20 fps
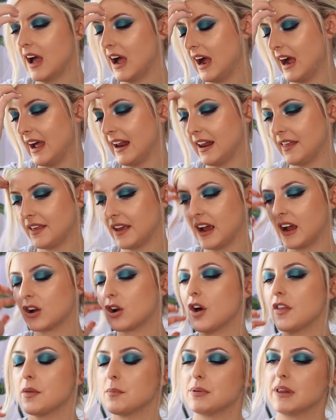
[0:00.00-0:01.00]
And I think I
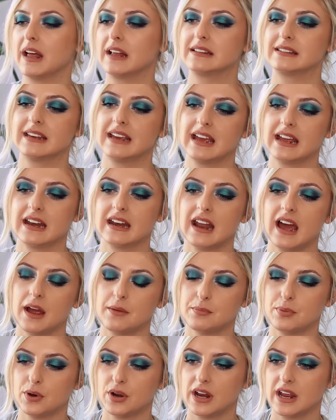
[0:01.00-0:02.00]
got the plant in, I
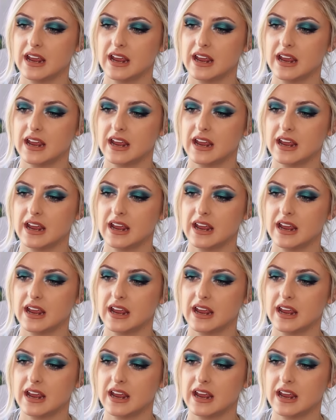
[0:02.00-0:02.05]
put